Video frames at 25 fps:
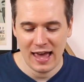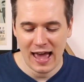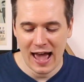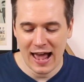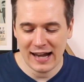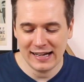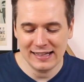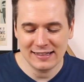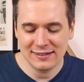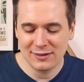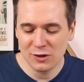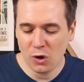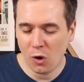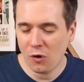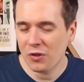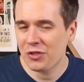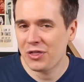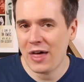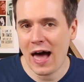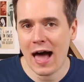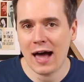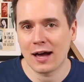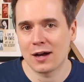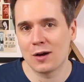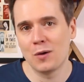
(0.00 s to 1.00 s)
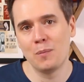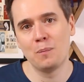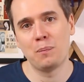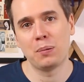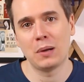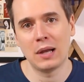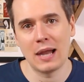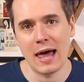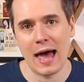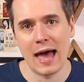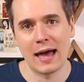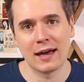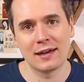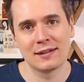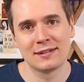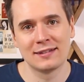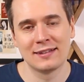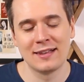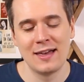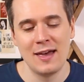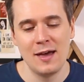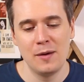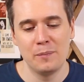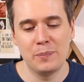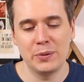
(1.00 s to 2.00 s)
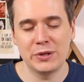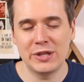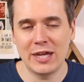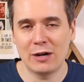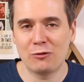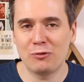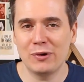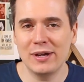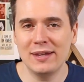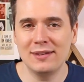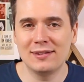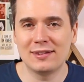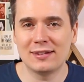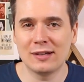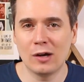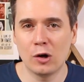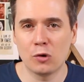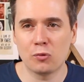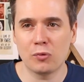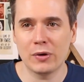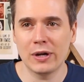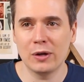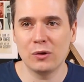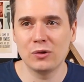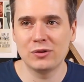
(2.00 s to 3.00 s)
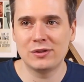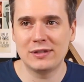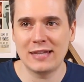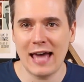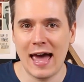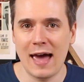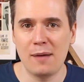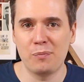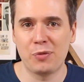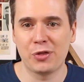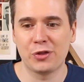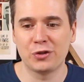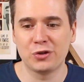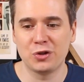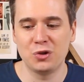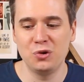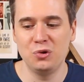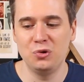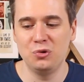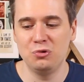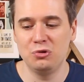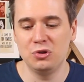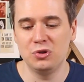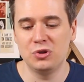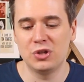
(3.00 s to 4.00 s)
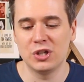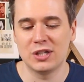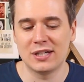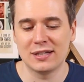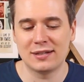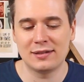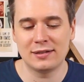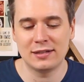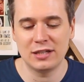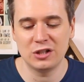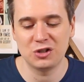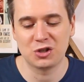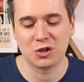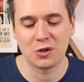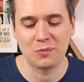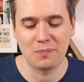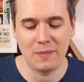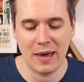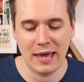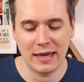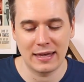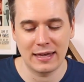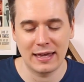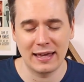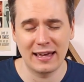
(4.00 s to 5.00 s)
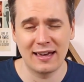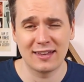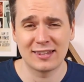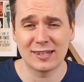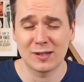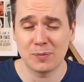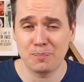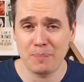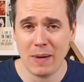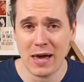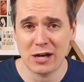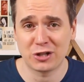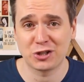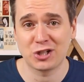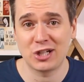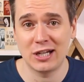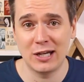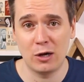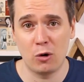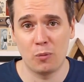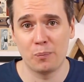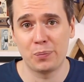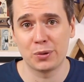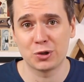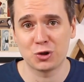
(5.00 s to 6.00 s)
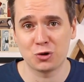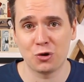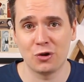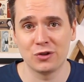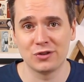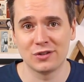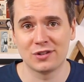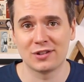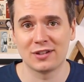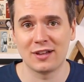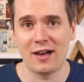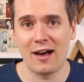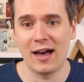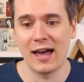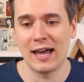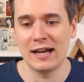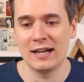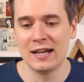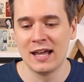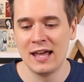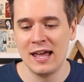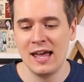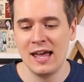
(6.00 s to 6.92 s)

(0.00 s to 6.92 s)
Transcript: And it's not that complex, but there is a real depth to the decision making, especially on Patron's side.